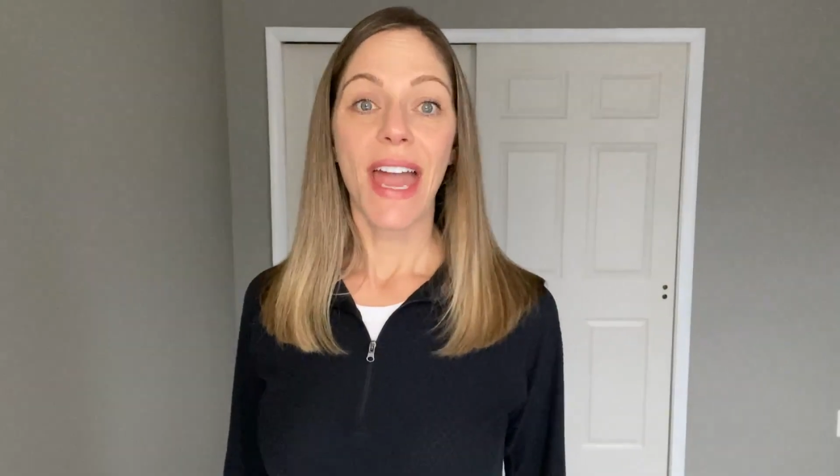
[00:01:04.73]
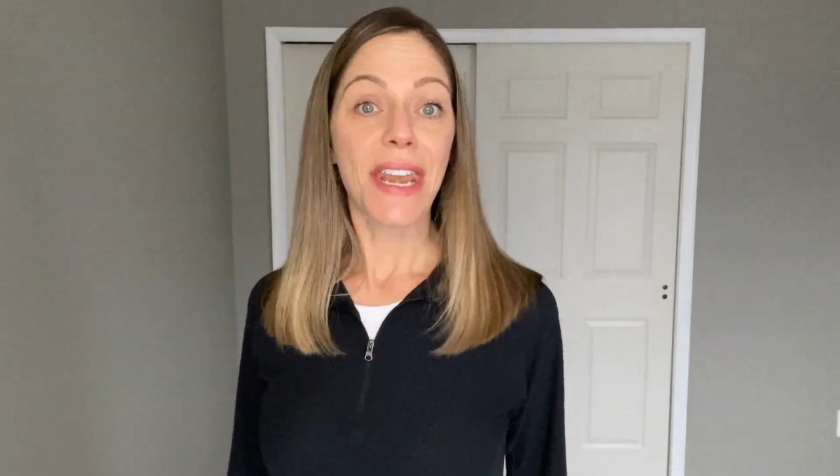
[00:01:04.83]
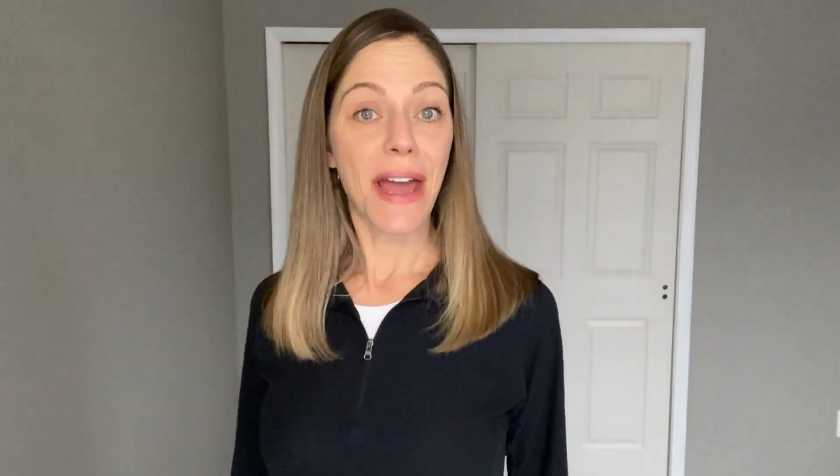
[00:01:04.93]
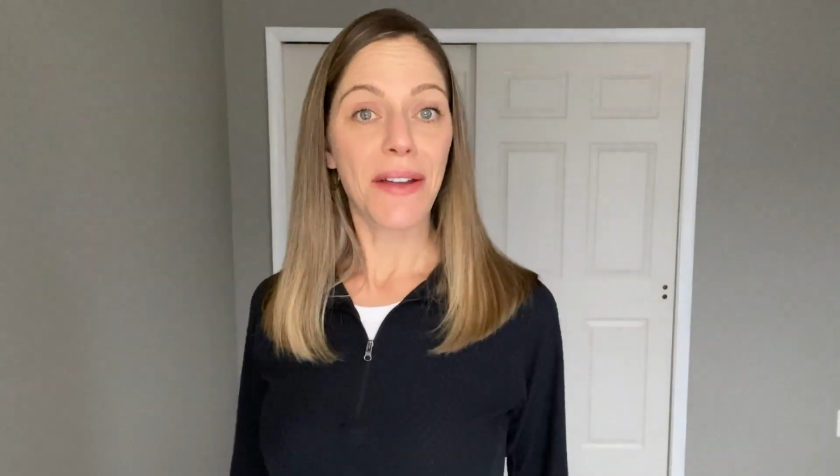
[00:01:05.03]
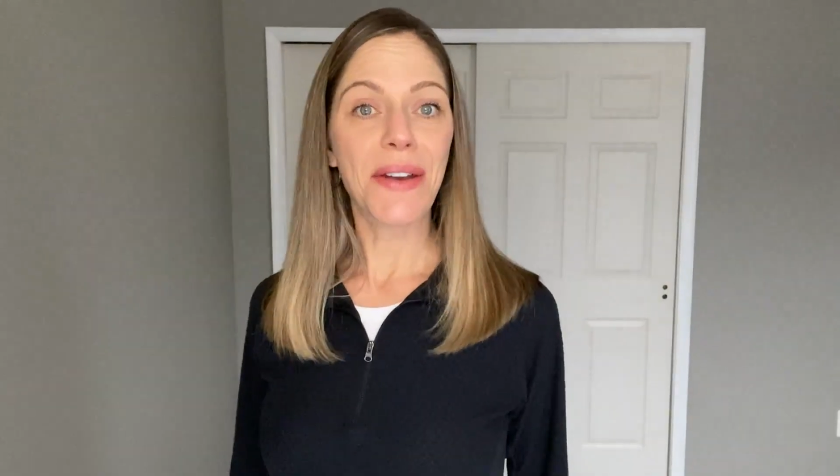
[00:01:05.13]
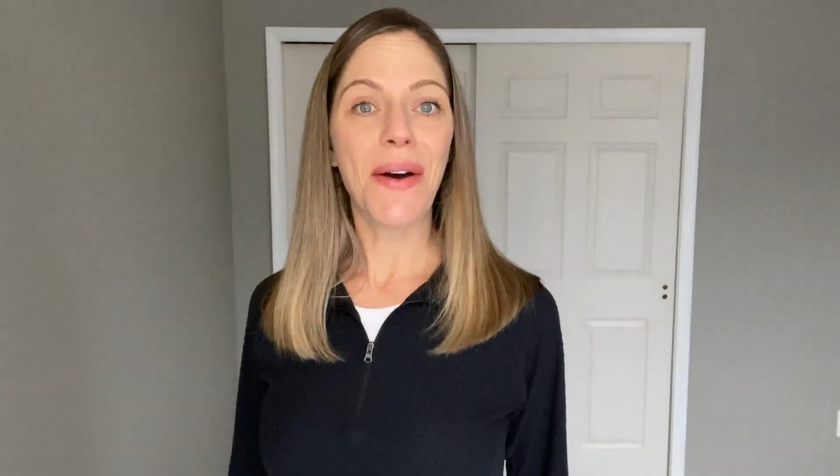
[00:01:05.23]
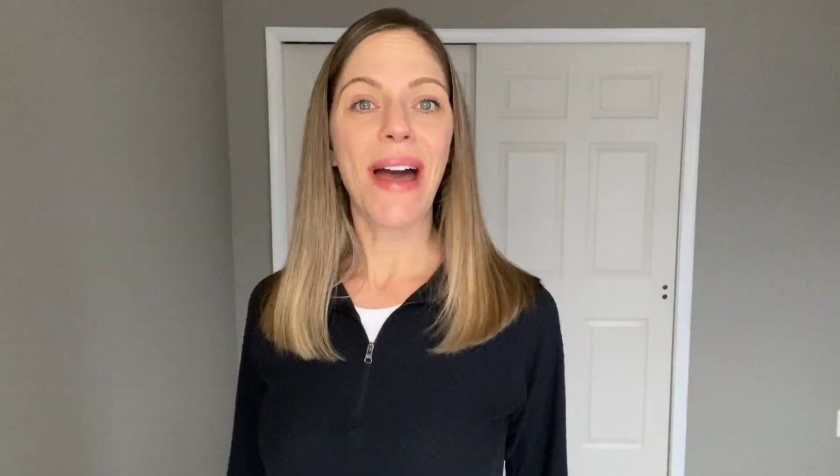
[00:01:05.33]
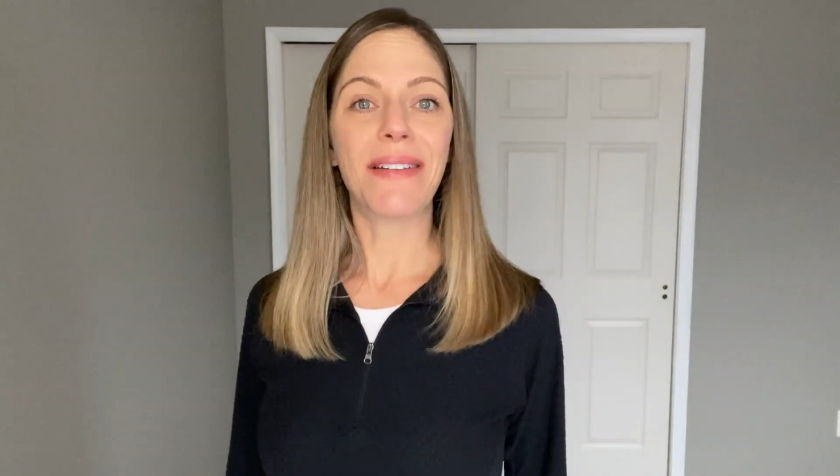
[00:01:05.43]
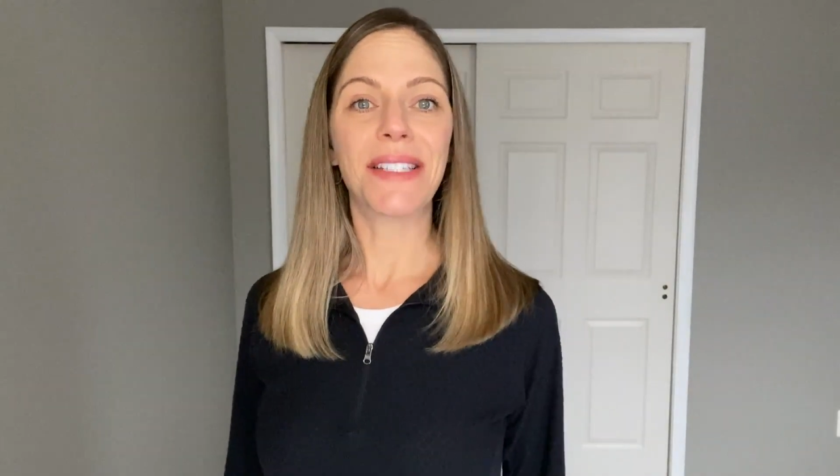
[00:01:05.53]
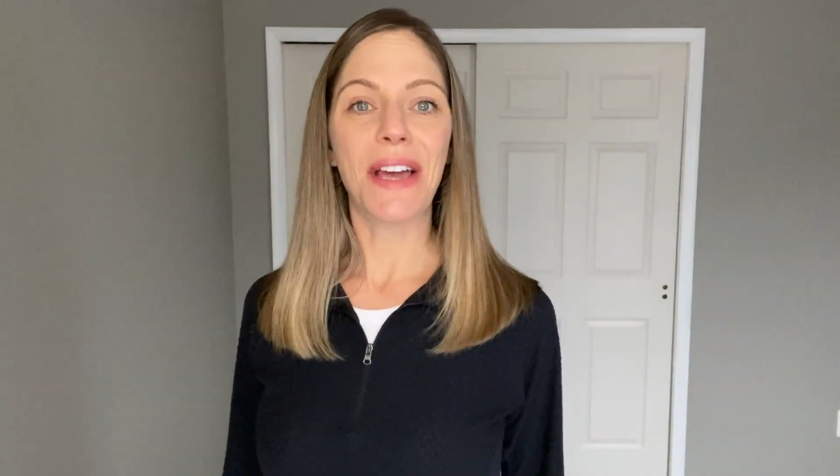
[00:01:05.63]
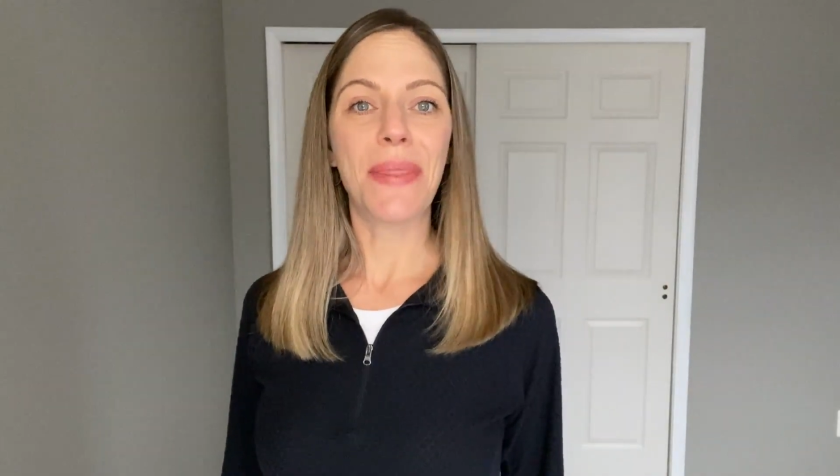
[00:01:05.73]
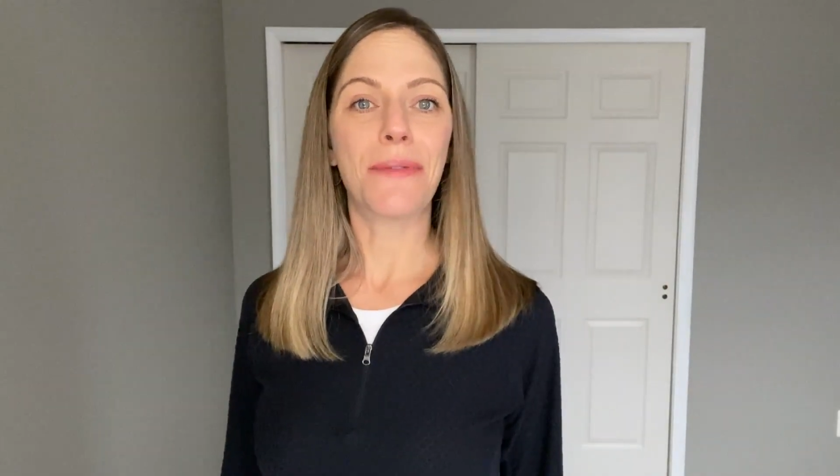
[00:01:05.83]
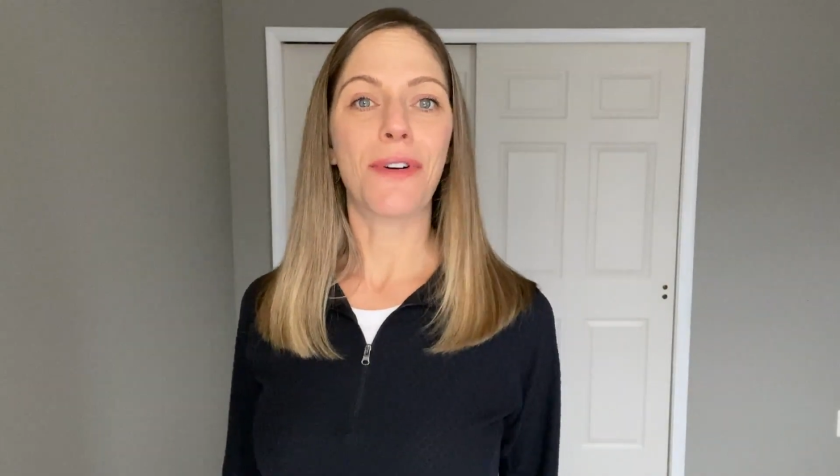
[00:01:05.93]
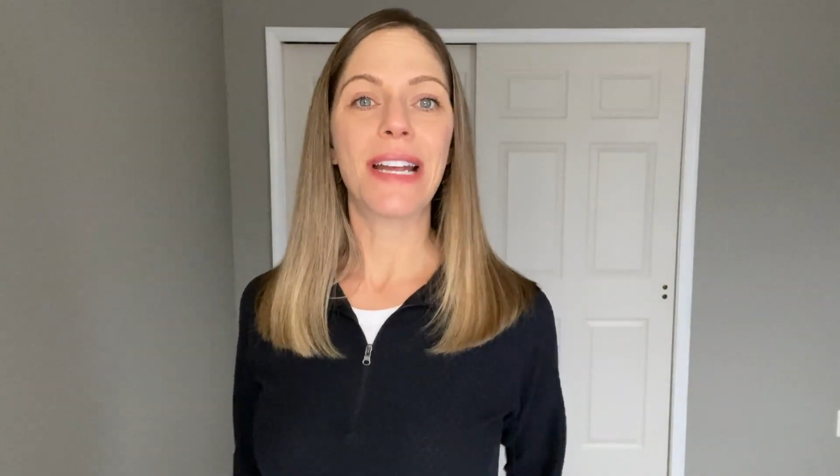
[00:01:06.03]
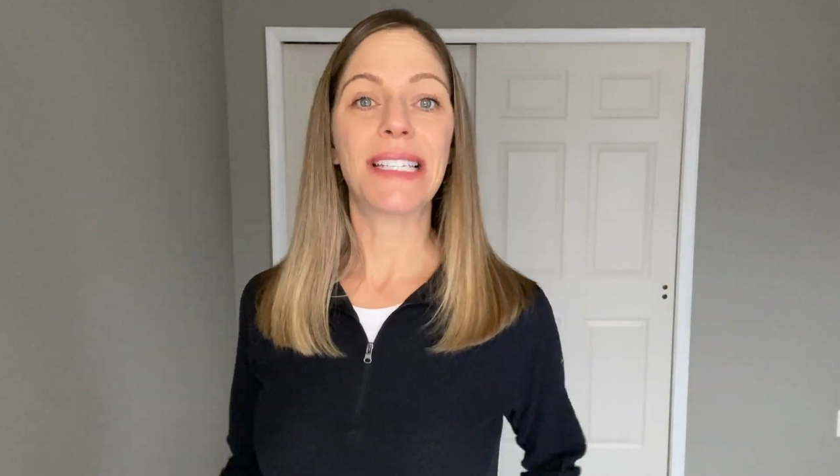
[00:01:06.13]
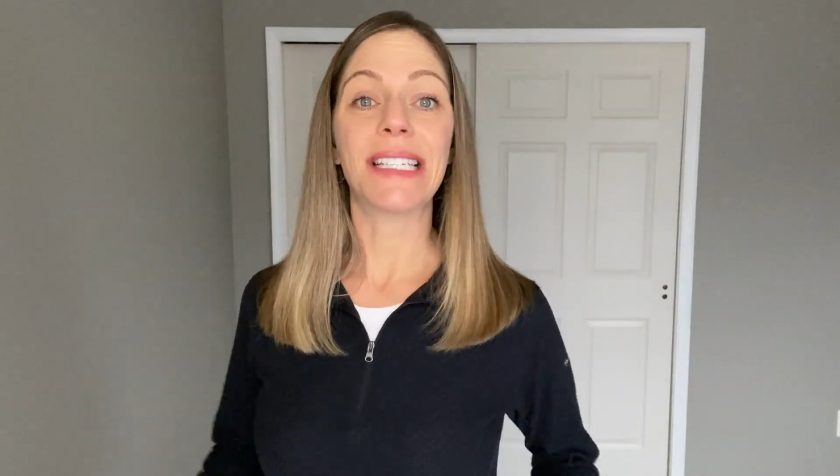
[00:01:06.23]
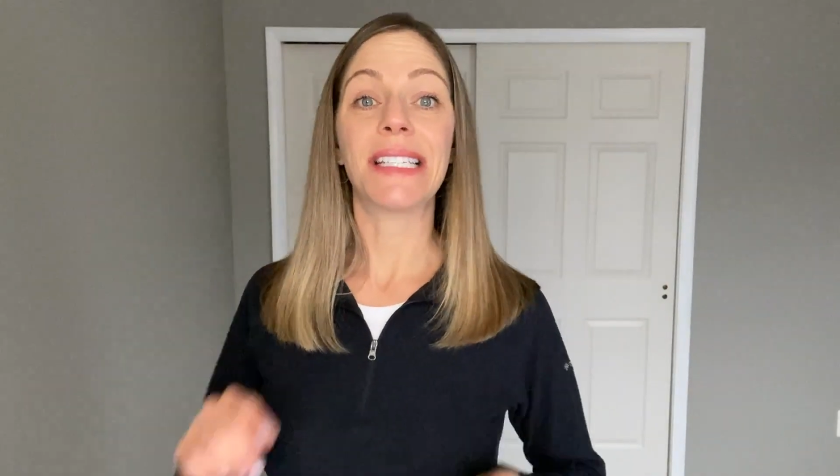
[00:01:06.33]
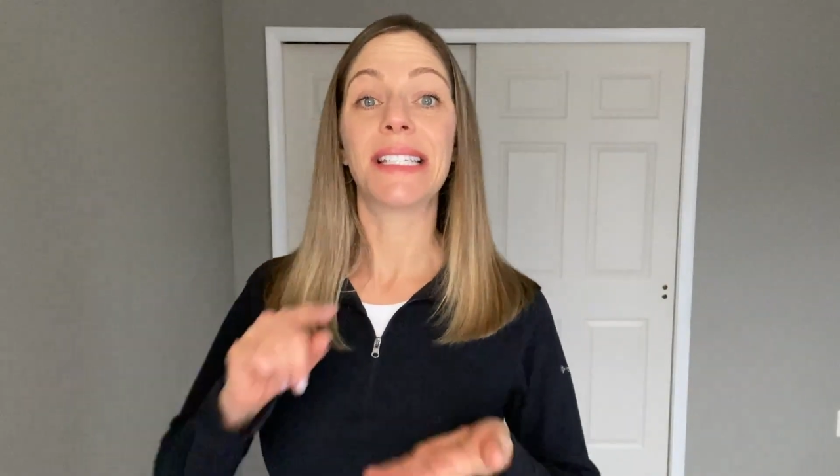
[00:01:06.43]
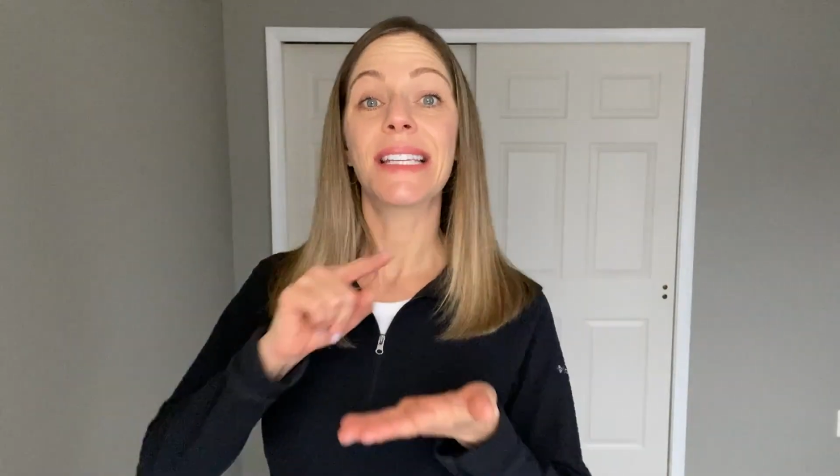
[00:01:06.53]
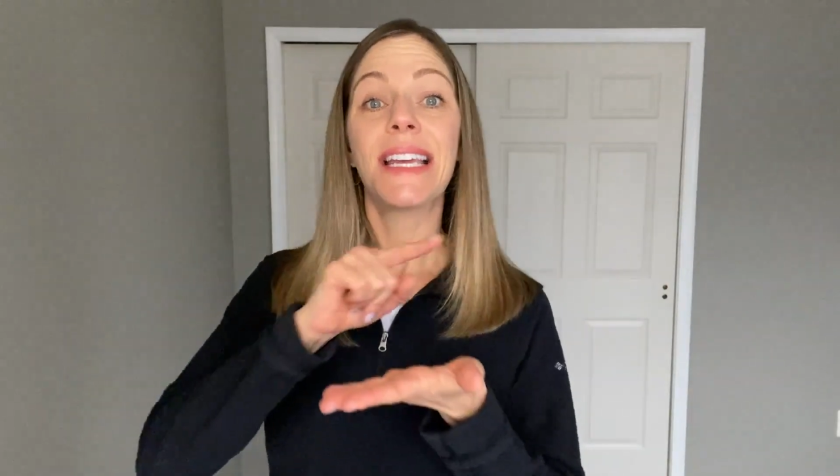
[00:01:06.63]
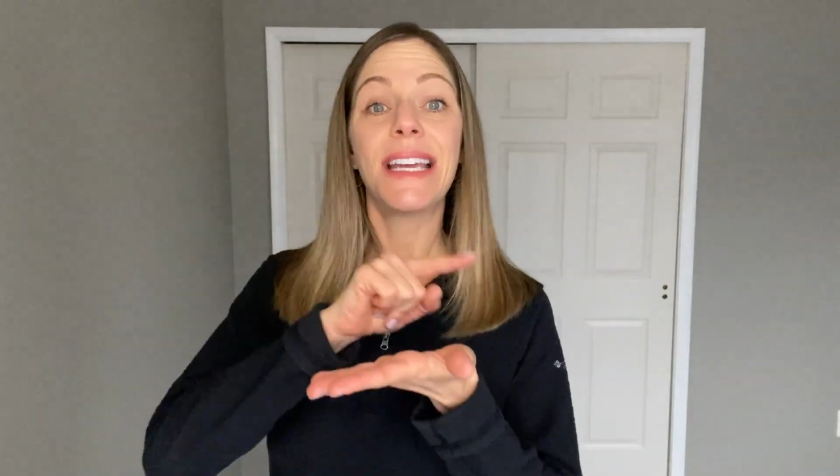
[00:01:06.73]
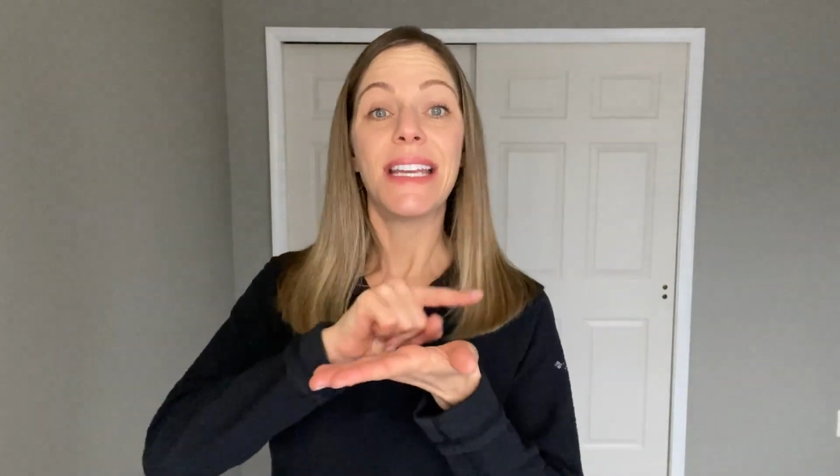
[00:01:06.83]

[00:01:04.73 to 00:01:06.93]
And now you know how to sign the phrases